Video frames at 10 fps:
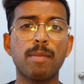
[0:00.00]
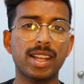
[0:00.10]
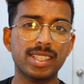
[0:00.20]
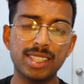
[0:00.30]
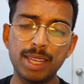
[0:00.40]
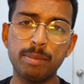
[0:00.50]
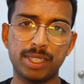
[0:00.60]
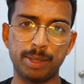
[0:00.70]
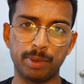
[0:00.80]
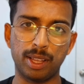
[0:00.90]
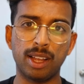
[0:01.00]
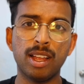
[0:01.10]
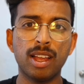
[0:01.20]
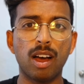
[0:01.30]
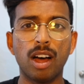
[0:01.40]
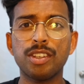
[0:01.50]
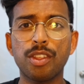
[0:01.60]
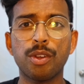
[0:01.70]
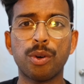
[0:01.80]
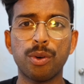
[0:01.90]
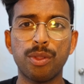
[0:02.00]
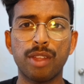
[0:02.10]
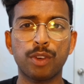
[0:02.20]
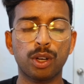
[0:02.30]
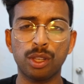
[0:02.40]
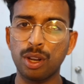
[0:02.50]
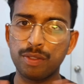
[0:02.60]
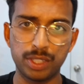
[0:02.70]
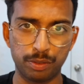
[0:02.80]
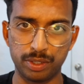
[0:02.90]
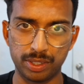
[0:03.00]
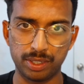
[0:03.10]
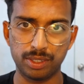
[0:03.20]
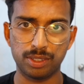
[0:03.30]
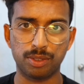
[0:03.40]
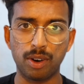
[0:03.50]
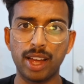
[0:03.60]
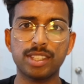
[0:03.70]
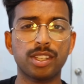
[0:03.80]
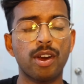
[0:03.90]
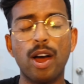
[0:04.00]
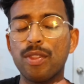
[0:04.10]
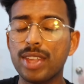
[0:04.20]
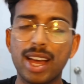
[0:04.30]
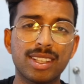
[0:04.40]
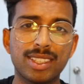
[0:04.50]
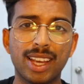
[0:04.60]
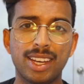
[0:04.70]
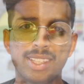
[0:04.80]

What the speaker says: might seem similar, under the hood, they've got a lot of differences, right? So on the outset,